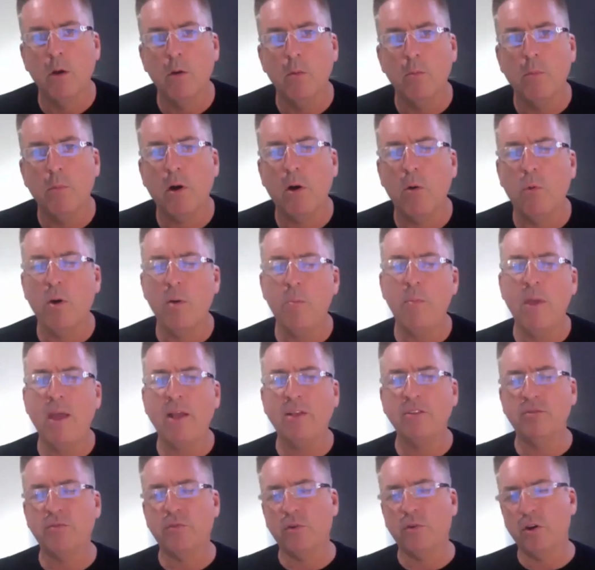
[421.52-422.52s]
Paul, what
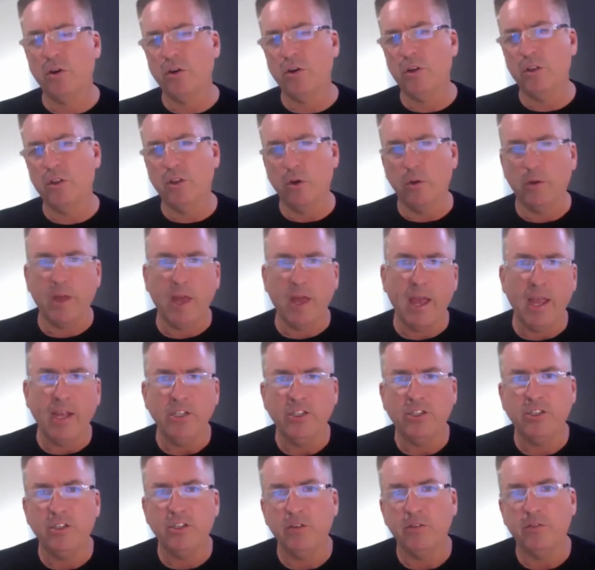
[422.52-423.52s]
makes for a good
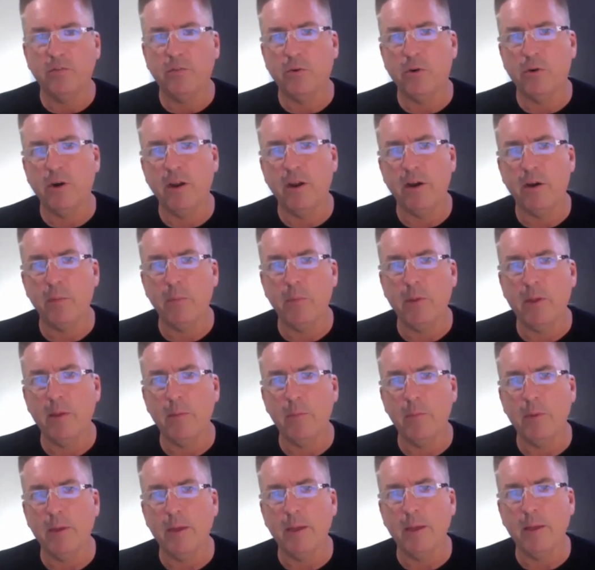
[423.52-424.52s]
location for an
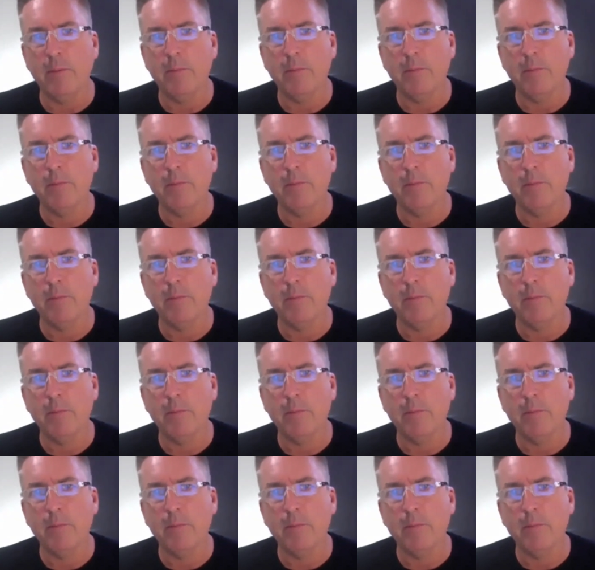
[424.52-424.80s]
Airbnb?